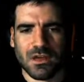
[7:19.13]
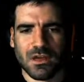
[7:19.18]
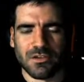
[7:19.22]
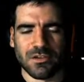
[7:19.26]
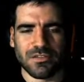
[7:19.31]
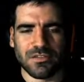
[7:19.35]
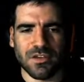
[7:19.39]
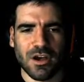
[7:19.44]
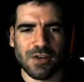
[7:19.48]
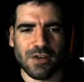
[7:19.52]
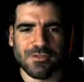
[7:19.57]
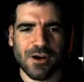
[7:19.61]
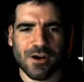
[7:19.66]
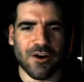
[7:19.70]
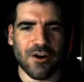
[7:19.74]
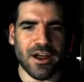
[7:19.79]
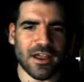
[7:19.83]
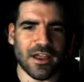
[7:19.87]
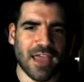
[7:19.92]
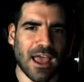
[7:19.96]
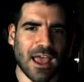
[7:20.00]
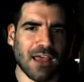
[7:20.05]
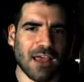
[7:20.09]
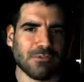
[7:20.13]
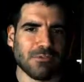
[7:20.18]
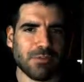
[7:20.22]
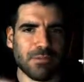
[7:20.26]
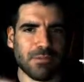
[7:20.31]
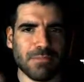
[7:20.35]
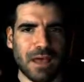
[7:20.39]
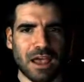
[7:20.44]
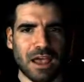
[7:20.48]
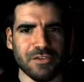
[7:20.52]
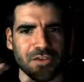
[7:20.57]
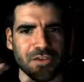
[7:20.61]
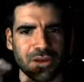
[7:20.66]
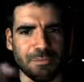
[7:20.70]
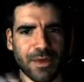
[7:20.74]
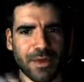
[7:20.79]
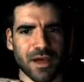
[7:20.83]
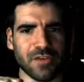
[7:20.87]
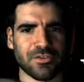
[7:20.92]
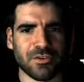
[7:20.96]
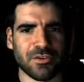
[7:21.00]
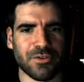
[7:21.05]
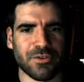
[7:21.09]
But so far our game's been basically
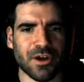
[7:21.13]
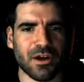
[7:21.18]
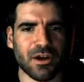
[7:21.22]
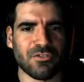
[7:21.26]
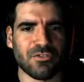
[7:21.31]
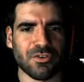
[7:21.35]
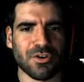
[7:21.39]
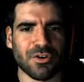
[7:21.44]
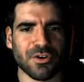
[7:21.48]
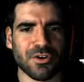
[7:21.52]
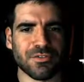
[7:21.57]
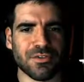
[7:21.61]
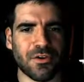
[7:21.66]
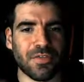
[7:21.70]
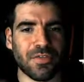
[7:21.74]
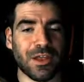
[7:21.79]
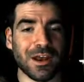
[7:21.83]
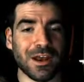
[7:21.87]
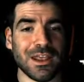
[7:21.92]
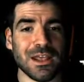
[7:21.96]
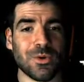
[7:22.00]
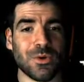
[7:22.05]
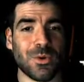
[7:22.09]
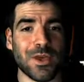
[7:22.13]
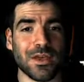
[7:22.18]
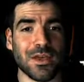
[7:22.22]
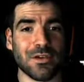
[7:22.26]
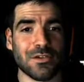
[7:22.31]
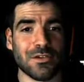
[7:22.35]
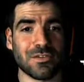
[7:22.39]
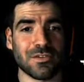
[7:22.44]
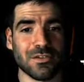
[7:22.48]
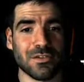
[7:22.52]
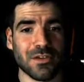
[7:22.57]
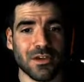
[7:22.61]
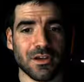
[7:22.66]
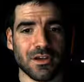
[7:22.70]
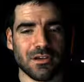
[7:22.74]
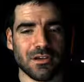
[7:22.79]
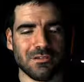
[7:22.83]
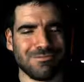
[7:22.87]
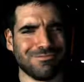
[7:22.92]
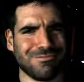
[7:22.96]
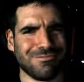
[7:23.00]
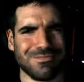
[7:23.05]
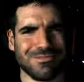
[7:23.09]
based around trying to find the leak winks,
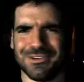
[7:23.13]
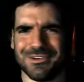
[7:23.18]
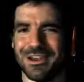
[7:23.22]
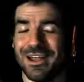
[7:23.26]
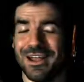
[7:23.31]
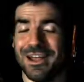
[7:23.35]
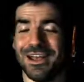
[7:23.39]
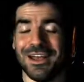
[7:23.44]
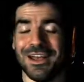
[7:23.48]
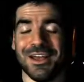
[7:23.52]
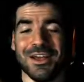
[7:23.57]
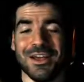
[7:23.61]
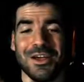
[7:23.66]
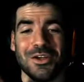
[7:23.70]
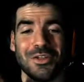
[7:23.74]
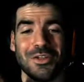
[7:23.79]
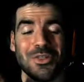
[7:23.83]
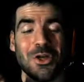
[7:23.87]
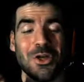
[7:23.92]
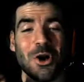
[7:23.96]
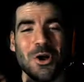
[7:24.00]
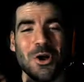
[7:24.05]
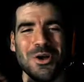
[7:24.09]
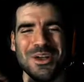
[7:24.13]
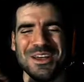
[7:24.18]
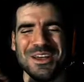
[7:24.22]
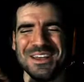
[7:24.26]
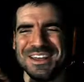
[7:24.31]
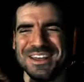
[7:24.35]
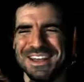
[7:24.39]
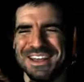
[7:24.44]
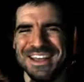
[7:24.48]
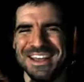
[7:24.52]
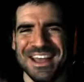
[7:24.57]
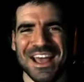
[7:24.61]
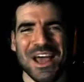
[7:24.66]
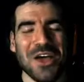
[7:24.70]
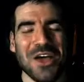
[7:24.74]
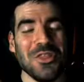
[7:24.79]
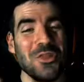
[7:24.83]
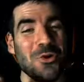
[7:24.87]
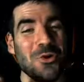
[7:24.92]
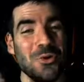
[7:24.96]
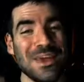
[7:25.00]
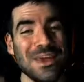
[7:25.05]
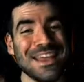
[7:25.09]

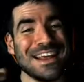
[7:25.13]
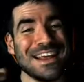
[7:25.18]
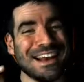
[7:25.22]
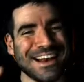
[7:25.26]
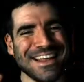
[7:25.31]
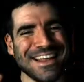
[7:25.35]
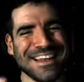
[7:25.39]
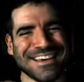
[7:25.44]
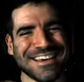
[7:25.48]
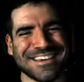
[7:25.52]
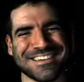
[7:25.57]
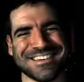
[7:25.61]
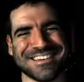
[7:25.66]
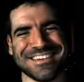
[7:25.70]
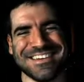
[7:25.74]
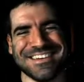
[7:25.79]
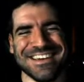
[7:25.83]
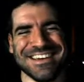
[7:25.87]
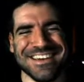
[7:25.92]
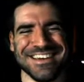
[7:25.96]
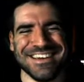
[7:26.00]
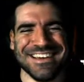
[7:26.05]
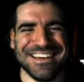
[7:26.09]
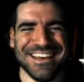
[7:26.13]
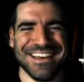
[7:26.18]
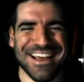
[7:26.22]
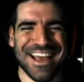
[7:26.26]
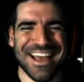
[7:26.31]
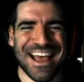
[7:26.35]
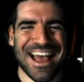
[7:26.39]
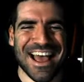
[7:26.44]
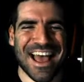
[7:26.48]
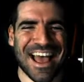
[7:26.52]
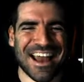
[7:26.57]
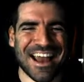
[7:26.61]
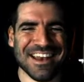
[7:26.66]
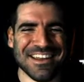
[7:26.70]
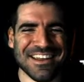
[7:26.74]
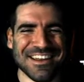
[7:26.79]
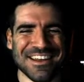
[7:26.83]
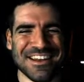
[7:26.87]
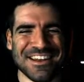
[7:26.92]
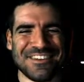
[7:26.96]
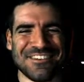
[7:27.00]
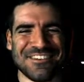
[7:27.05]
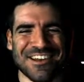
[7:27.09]
the weak links,
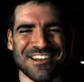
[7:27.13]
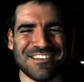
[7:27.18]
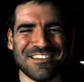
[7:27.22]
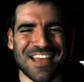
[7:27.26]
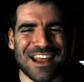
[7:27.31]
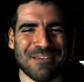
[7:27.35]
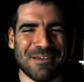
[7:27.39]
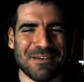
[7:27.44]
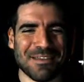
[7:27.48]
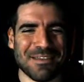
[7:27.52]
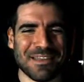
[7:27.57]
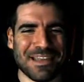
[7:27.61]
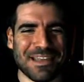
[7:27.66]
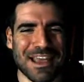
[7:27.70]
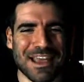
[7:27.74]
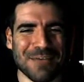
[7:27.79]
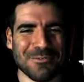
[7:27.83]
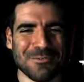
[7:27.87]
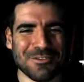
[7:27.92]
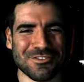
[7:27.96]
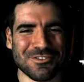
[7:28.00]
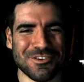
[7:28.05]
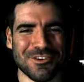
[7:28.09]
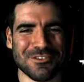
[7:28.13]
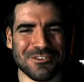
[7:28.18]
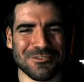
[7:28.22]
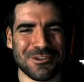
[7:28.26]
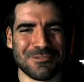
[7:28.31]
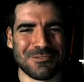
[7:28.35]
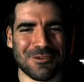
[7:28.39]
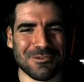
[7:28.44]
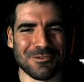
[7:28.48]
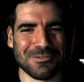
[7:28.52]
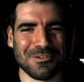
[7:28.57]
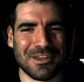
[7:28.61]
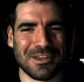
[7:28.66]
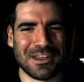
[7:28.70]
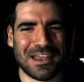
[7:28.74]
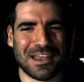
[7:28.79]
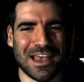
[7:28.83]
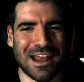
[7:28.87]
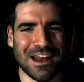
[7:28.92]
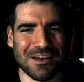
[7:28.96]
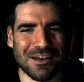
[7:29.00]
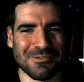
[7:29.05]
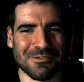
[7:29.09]
and try and take them out of the game as soon as we possibly
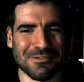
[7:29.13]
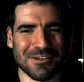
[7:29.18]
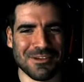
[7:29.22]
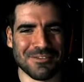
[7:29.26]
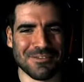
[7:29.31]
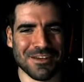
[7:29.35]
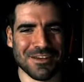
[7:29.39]
can.